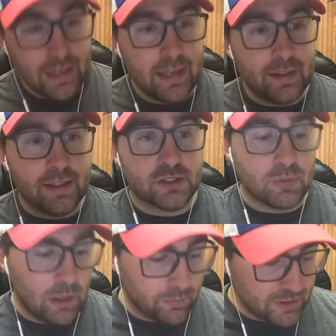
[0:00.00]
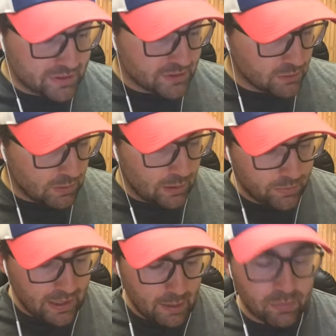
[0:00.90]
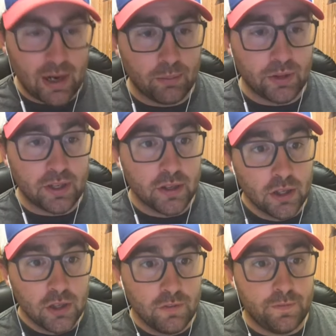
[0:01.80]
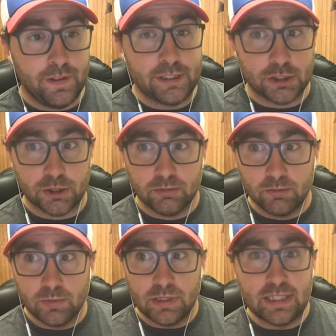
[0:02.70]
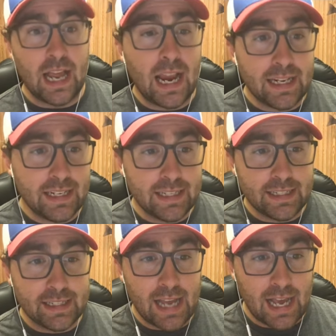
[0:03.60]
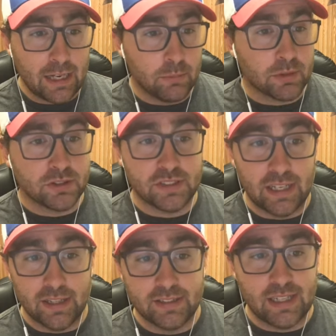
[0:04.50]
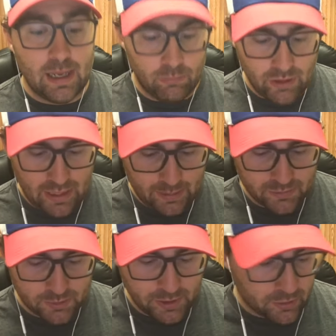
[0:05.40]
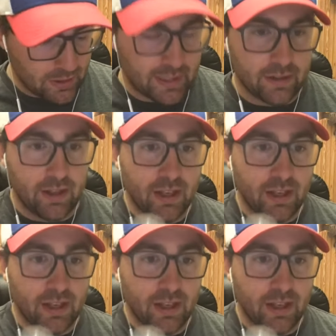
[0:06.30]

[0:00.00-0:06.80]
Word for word: In this realm, this is the realm that I probably fish 99% of the time when I am speed cranking.